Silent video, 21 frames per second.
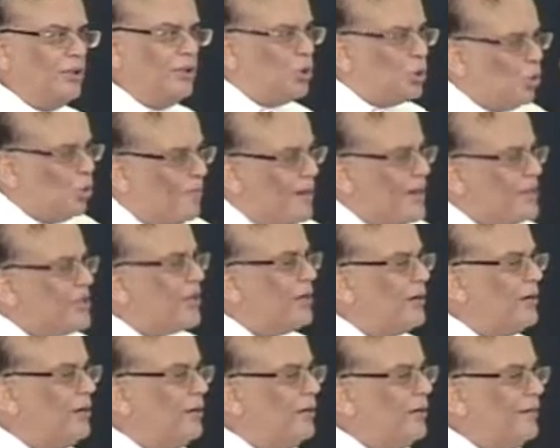Two
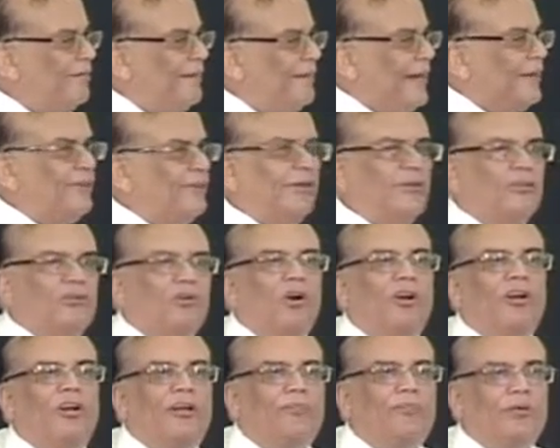major factors
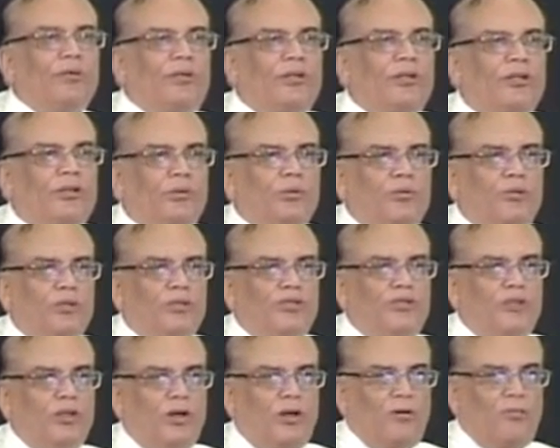contributed to this
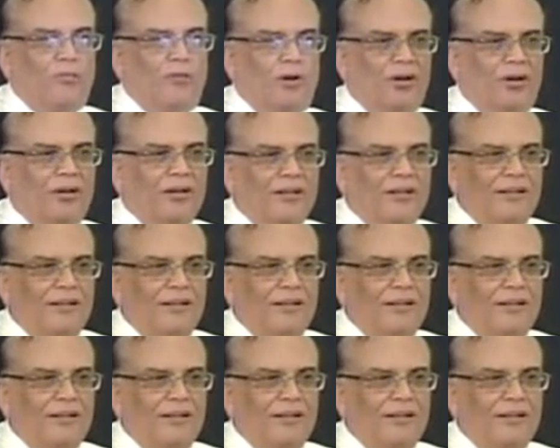shortfall.